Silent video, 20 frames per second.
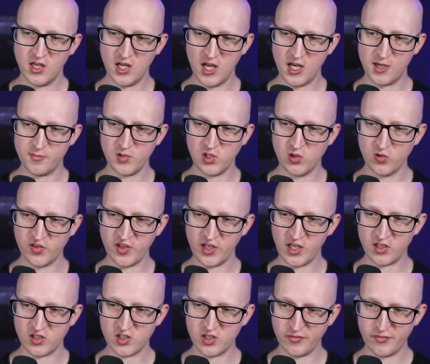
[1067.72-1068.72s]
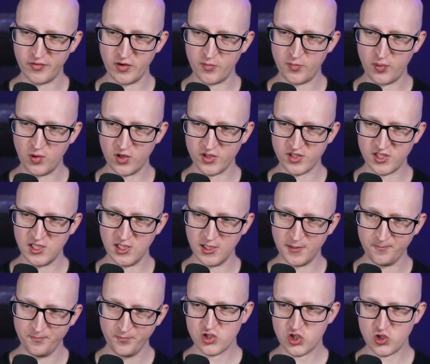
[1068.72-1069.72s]
I'm using a different port
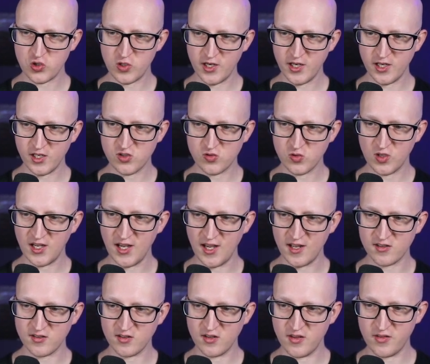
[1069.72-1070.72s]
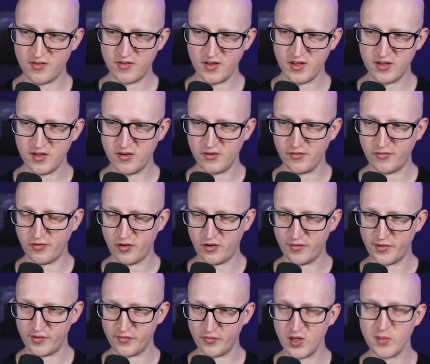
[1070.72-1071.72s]
here, try to get the
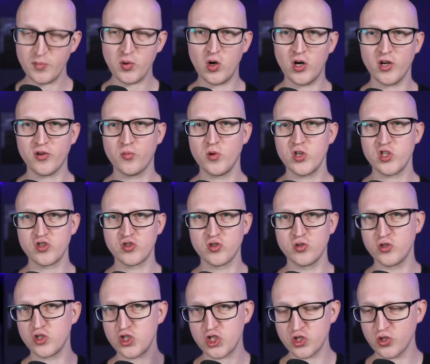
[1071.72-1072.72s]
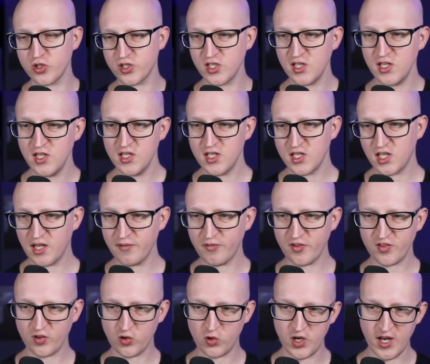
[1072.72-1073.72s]
443 port, which should give
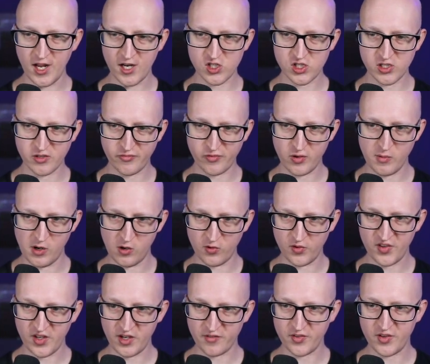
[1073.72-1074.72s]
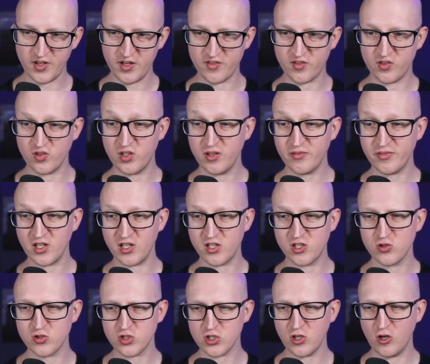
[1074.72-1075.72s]
us a connection from our self-signed
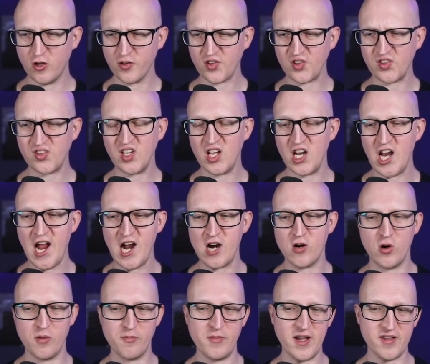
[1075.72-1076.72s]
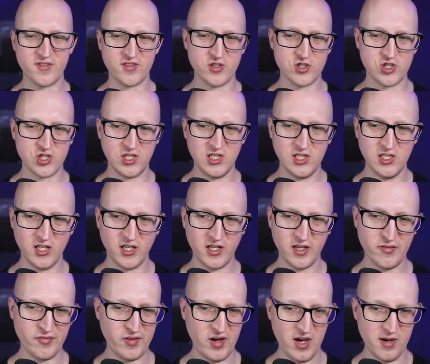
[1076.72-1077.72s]
certificate. You should also see an error message
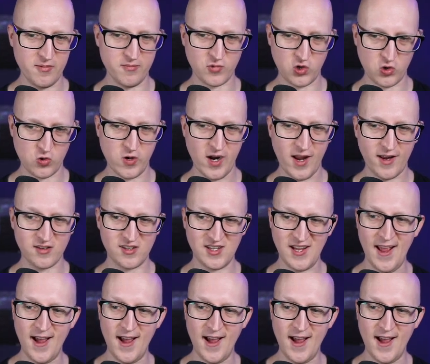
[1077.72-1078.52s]
here, if I'm correct.